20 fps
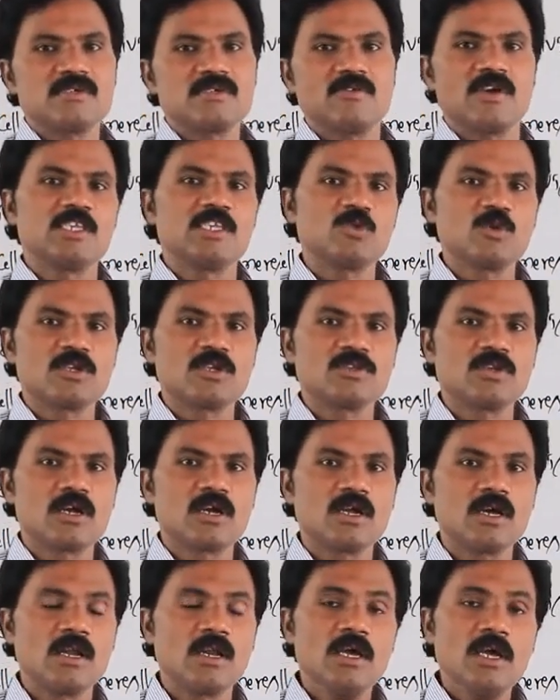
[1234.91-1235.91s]
vice versa.
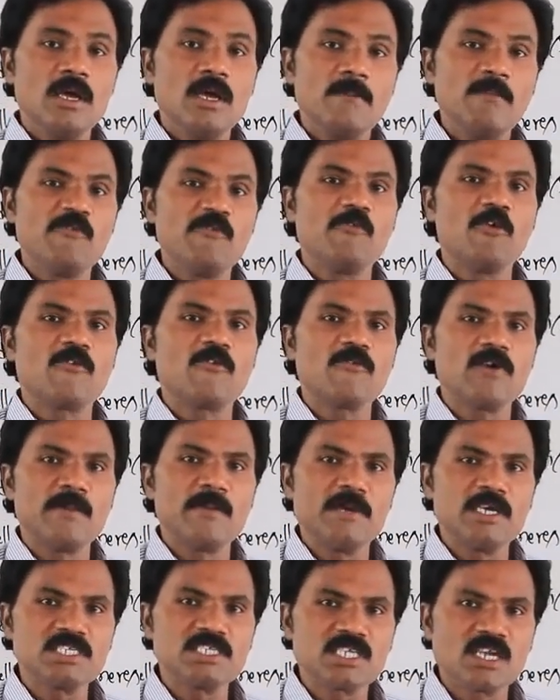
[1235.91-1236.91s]
Before
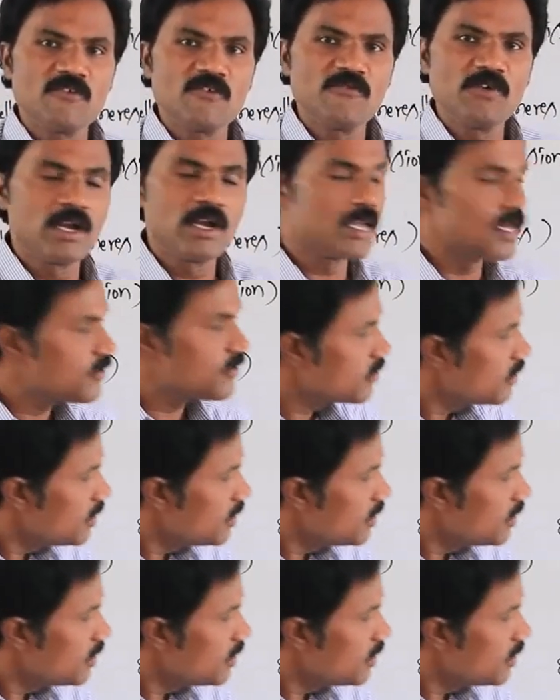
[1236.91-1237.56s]
formation of fetus,